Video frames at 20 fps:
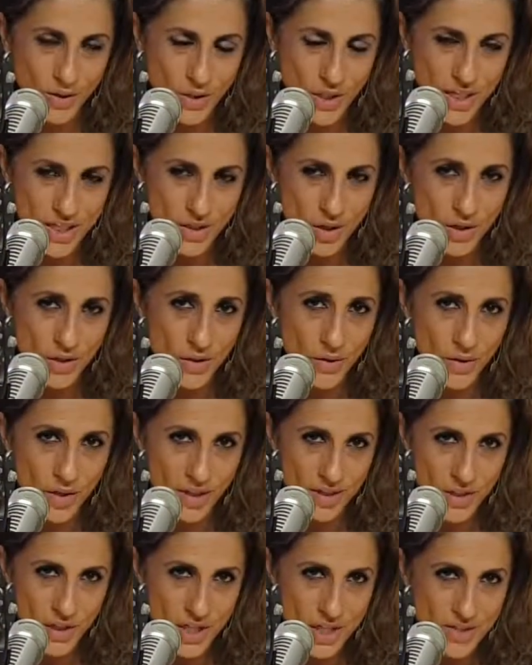She's
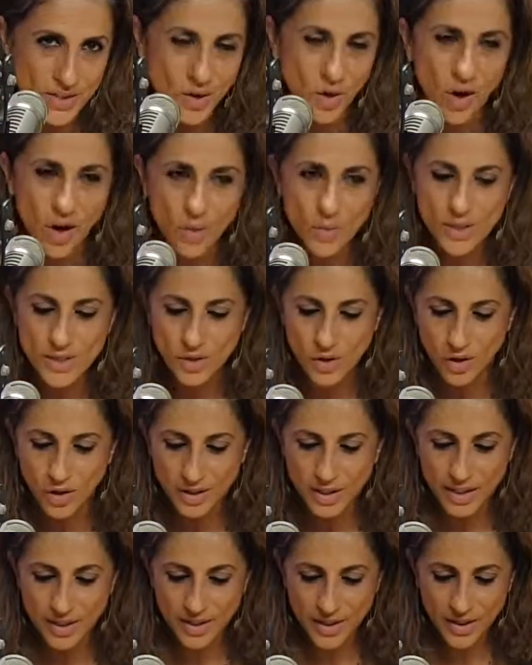always
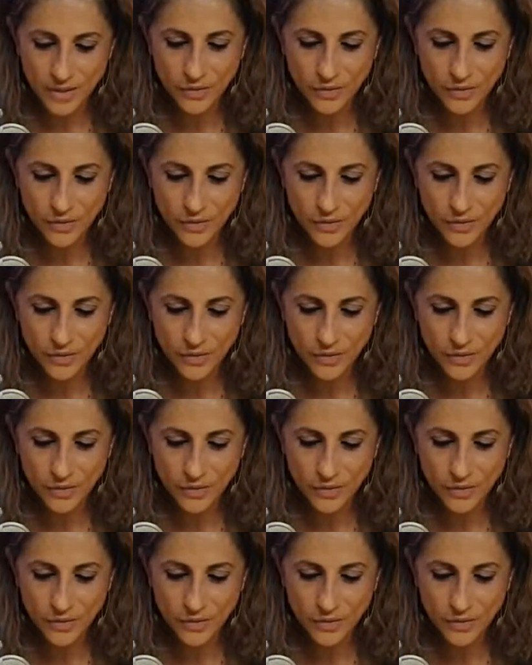rocking it.